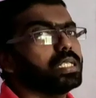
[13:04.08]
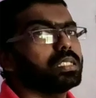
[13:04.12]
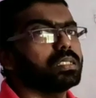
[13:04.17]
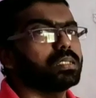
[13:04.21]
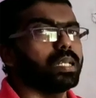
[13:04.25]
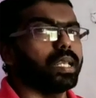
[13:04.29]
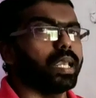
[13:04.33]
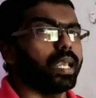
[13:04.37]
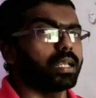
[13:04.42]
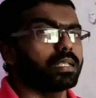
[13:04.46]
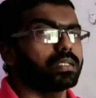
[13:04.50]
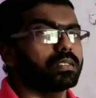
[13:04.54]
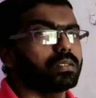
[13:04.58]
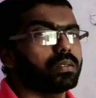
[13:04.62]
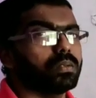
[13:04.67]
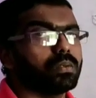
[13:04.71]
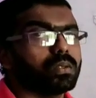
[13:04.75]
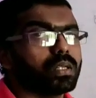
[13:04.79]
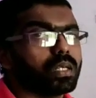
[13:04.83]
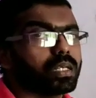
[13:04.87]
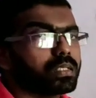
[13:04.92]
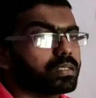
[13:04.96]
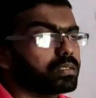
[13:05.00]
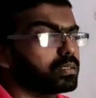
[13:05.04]
is x
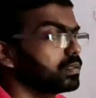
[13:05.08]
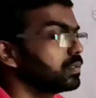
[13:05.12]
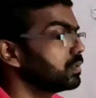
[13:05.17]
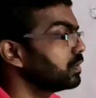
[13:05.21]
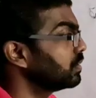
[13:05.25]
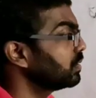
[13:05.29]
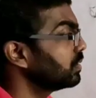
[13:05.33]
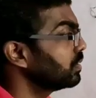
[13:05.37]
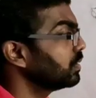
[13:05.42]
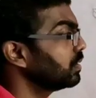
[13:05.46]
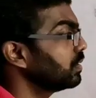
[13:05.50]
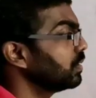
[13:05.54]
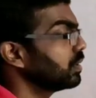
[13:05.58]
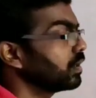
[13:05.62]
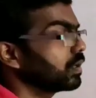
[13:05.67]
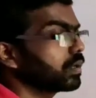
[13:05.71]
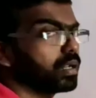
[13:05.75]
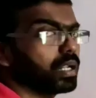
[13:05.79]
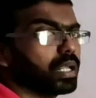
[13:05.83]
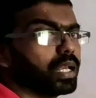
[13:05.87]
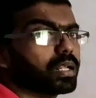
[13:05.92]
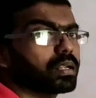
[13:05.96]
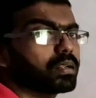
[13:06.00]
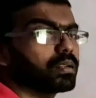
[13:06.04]
root x.
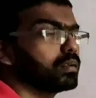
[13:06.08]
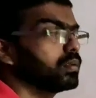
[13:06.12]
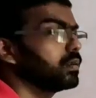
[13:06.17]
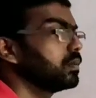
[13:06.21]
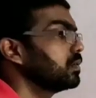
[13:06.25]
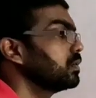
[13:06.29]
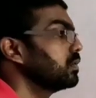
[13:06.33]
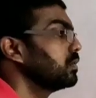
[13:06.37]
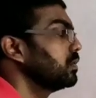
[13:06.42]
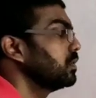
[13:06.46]
Clear?